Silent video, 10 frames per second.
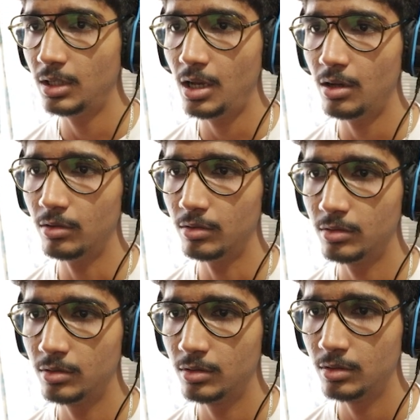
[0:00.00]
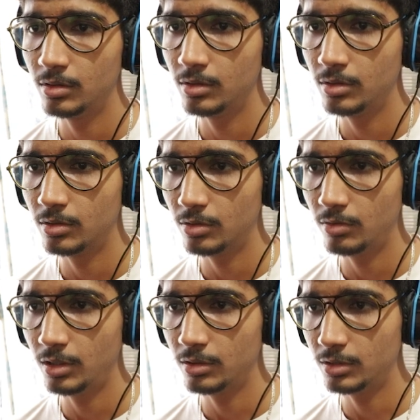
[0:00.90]
now
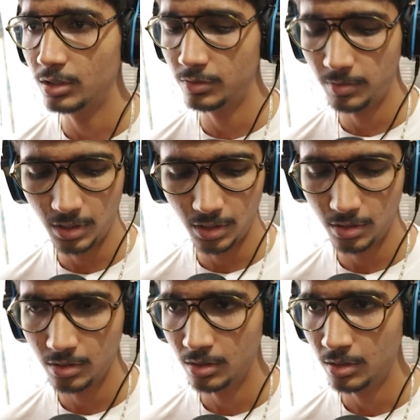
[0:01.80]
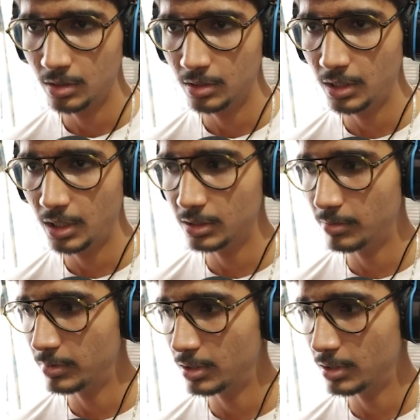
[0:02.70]
going to this part, take the